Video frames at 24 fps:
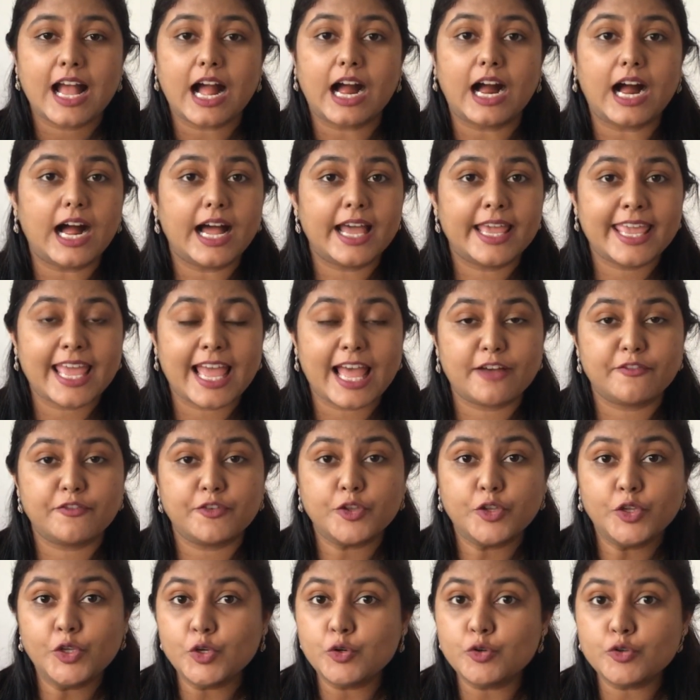I have
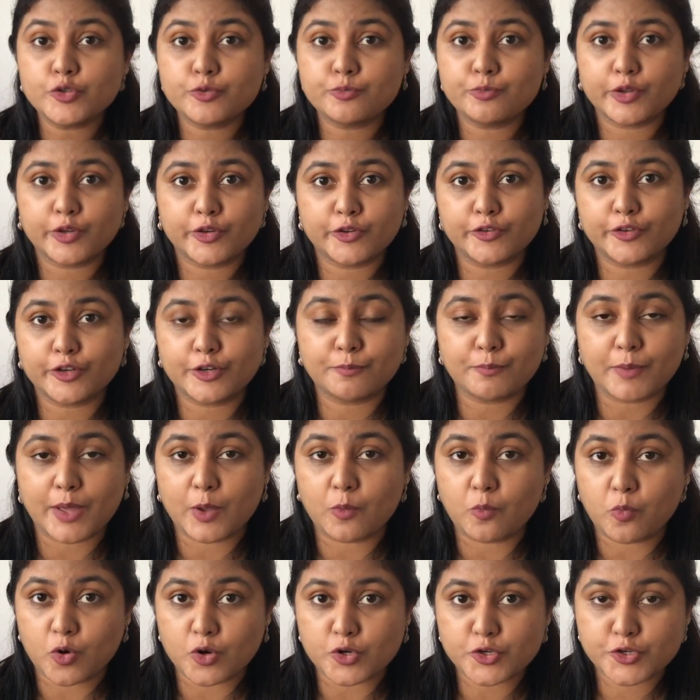a huge mirror in
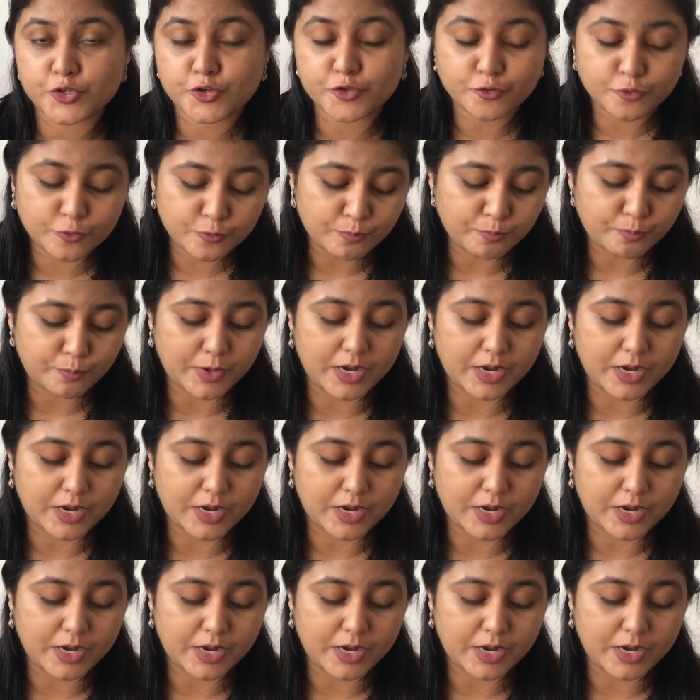my washroom,